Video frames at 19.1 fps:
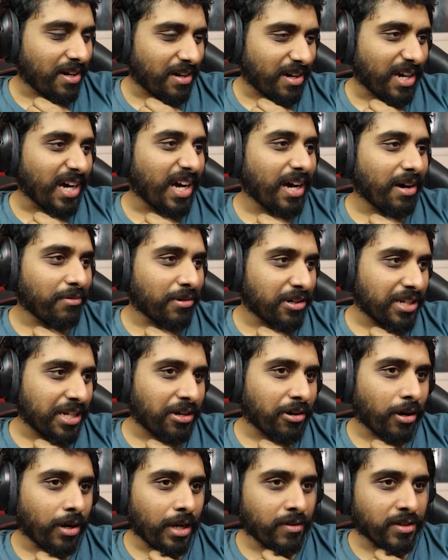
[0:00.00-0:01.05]
Well, they
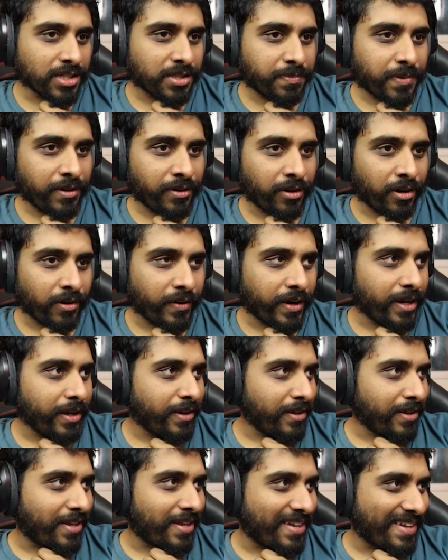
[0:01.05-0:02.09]
got a little spirit,
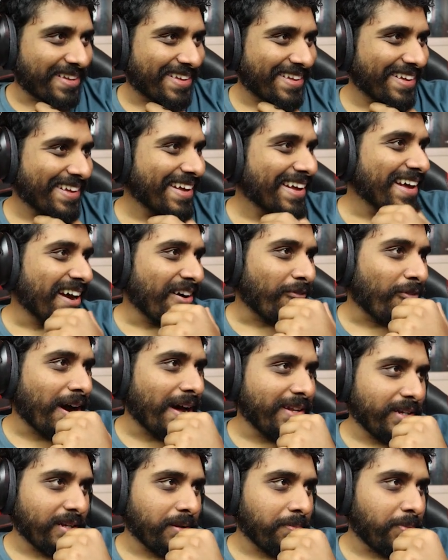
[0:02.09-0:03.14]
alright.
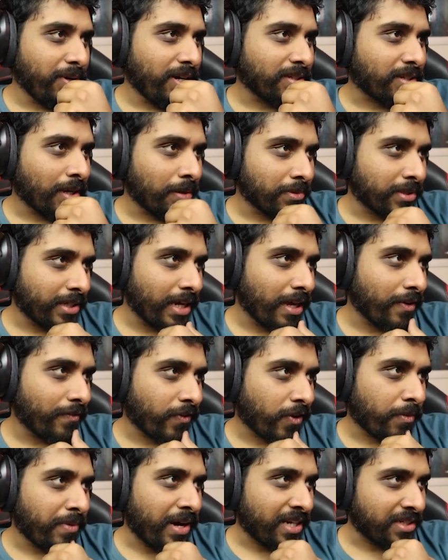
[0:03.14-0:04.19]
Why did the bird come to the
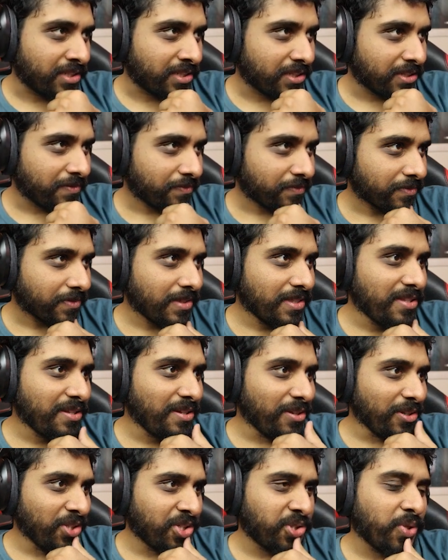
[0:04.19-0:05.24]
AFL match?
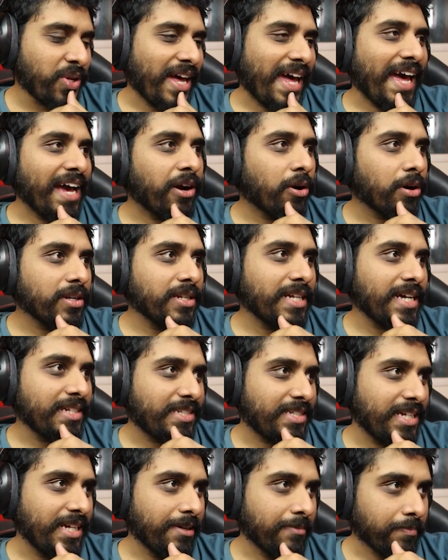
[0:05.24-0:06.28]
To egg on their
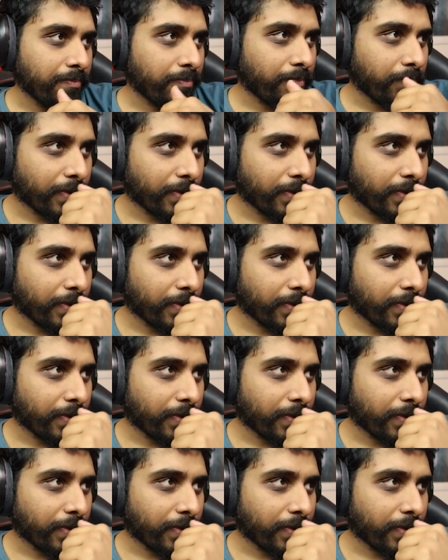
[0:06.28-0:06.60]
team.